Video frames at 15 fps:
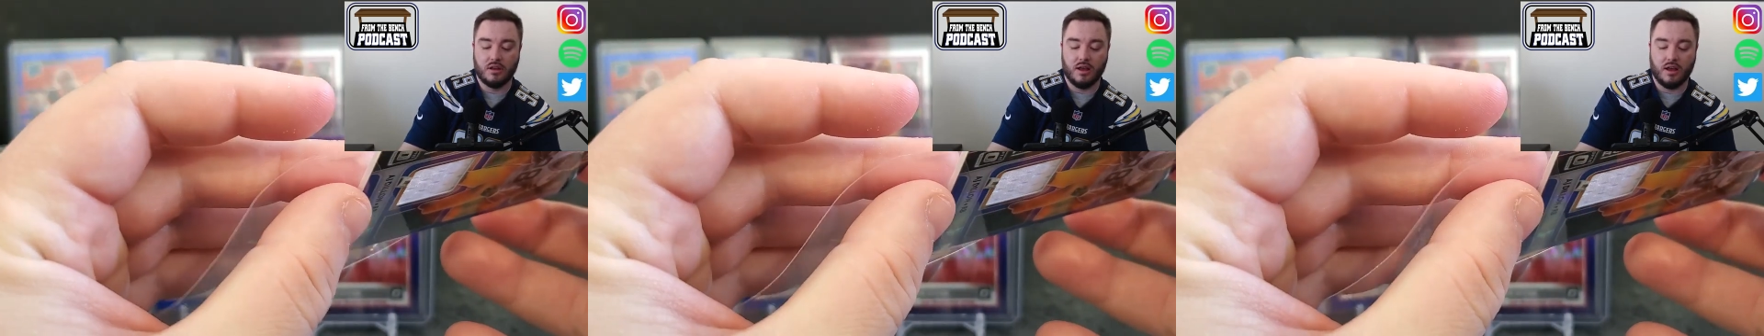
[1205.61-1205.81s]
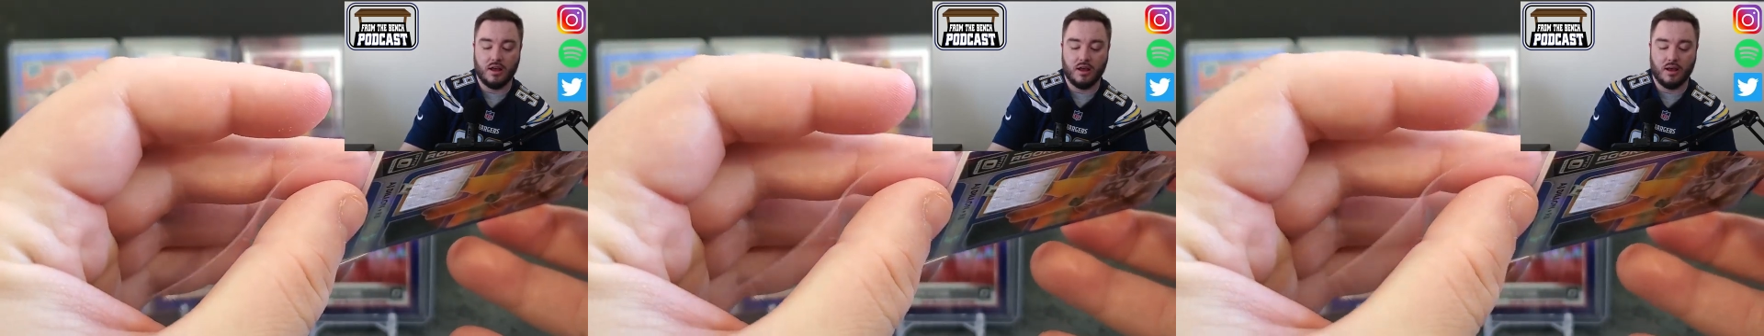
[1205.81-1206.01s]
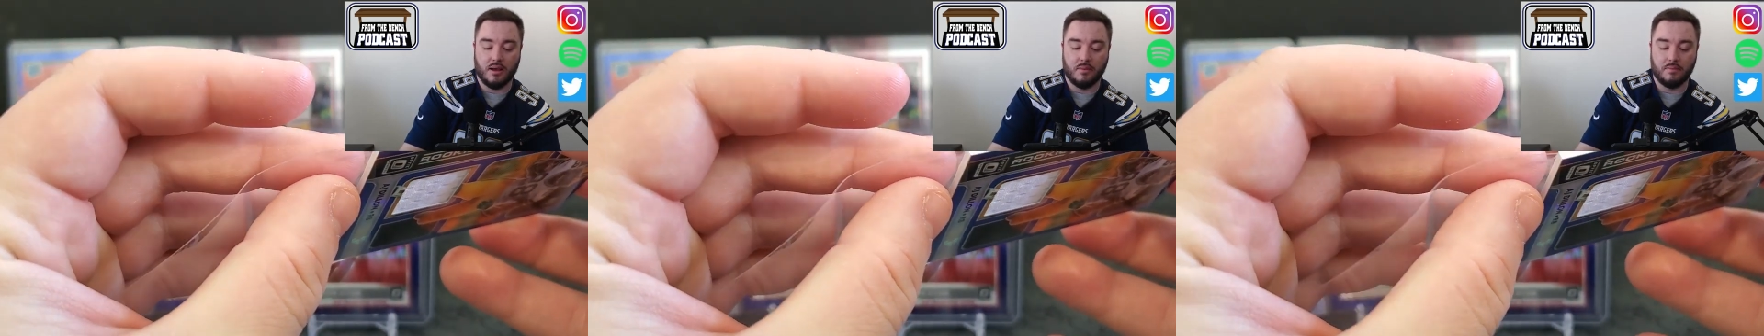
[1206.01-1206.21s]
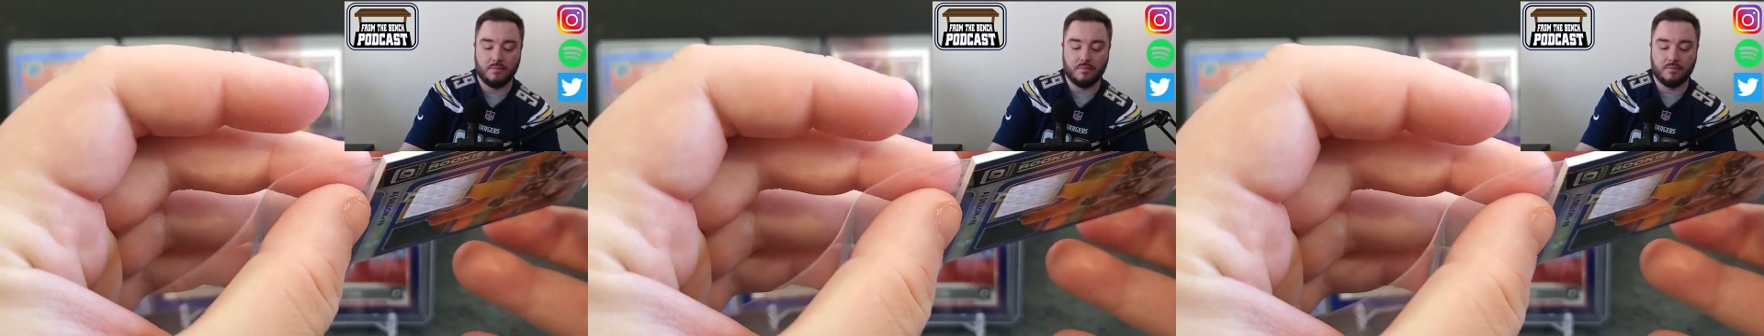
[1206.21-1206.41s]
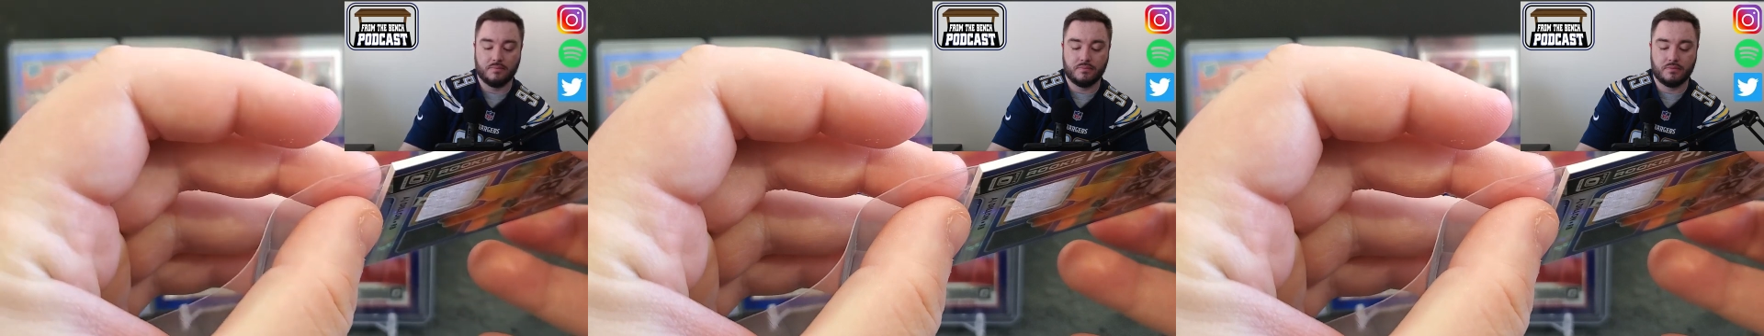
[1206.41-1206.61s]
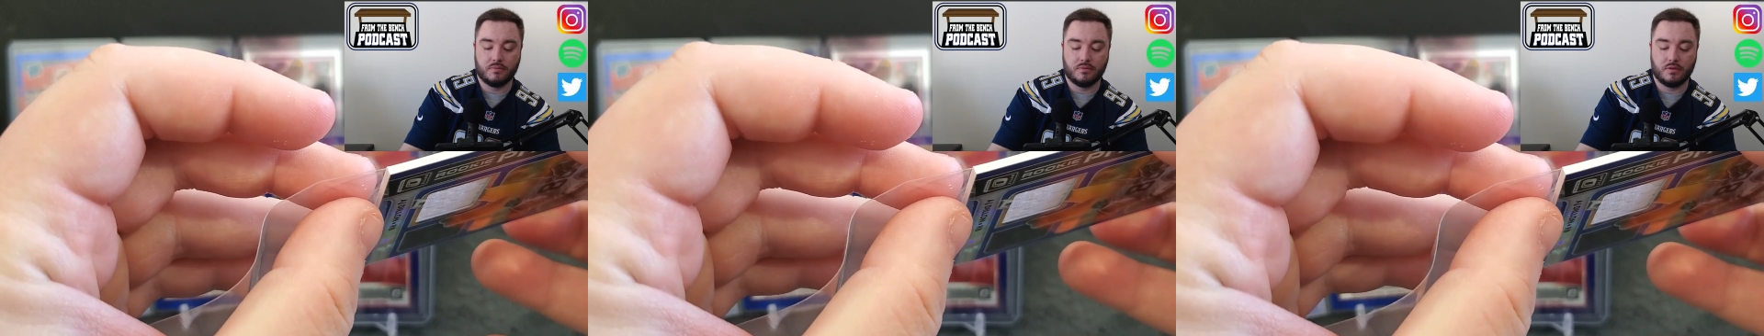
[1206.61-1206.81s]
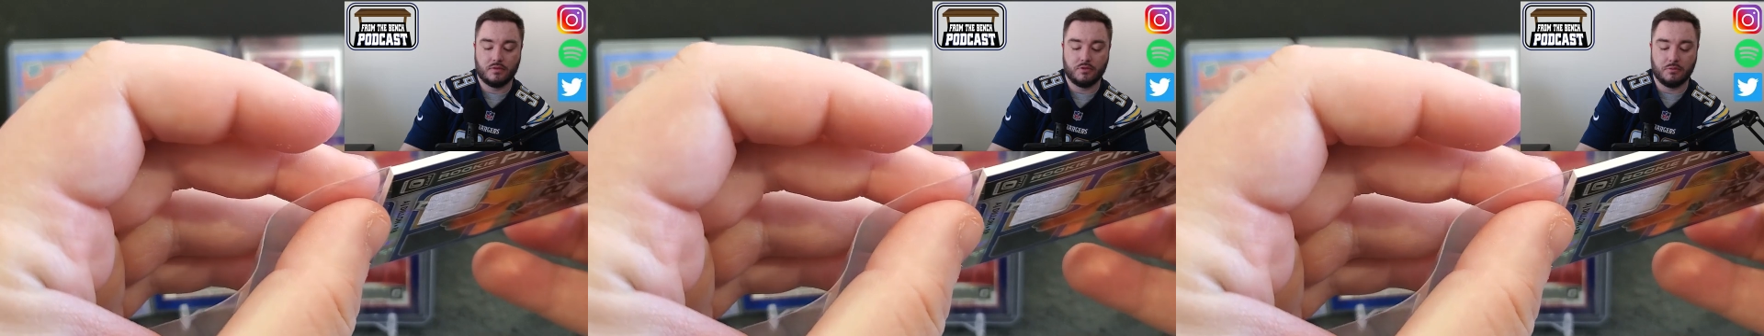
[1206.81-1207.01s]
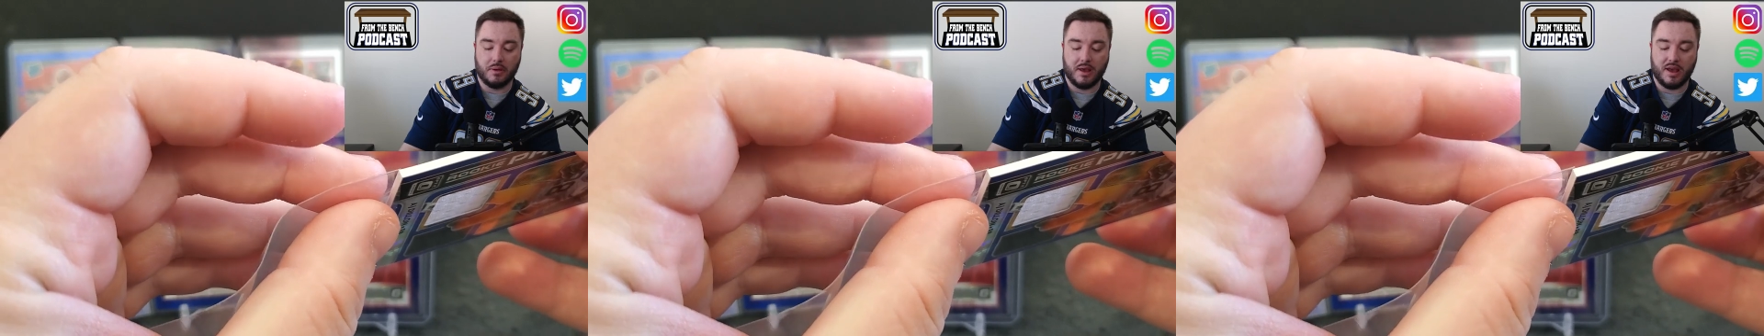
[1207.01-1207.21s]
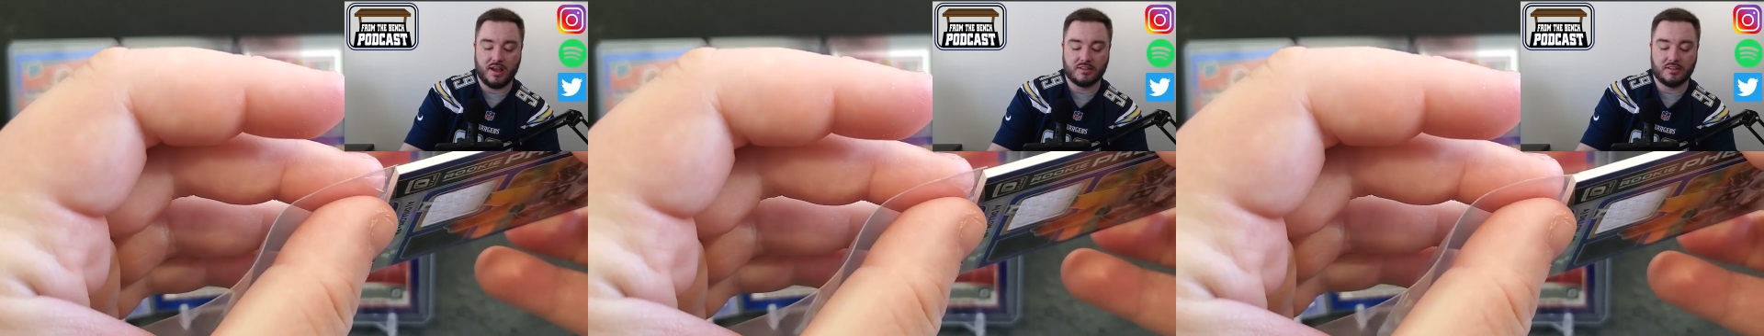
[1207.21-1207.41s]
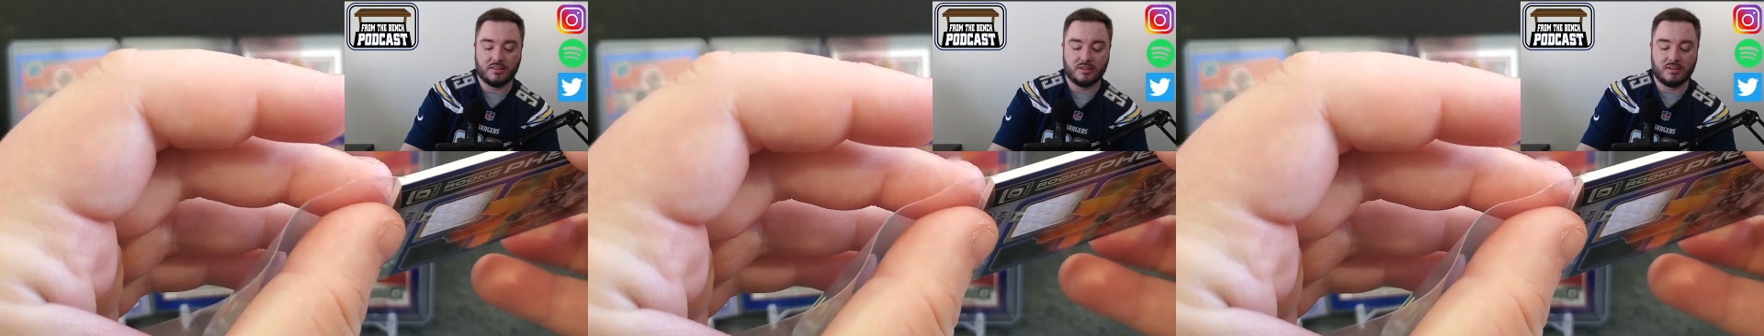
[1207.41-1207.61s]
um, for packs
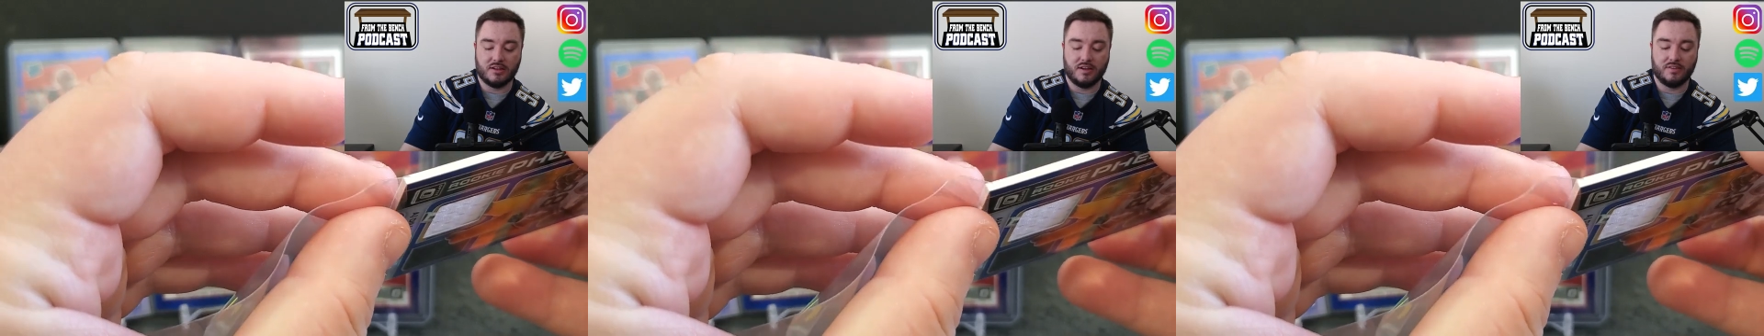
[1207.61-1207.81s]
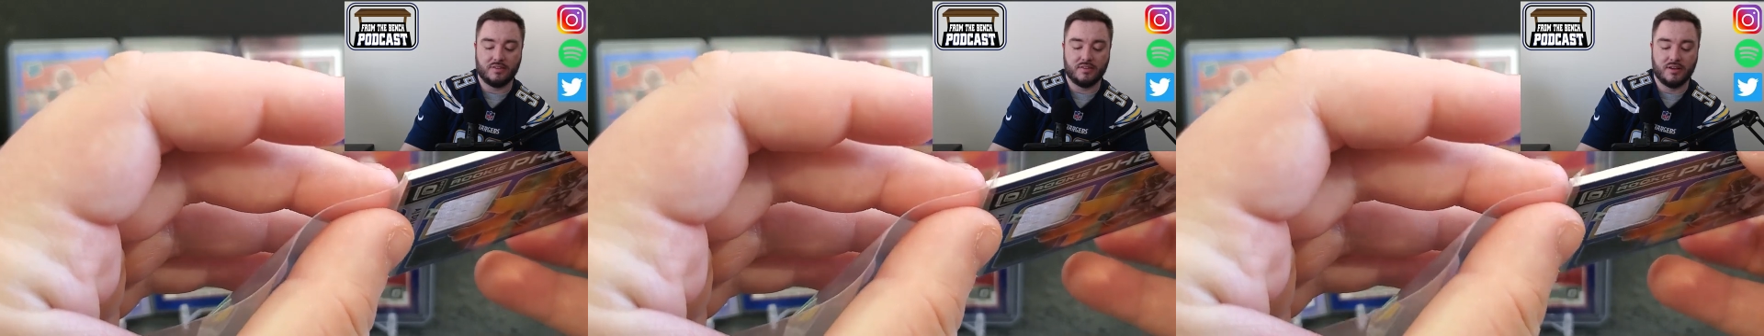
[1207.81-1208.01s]
and stuff.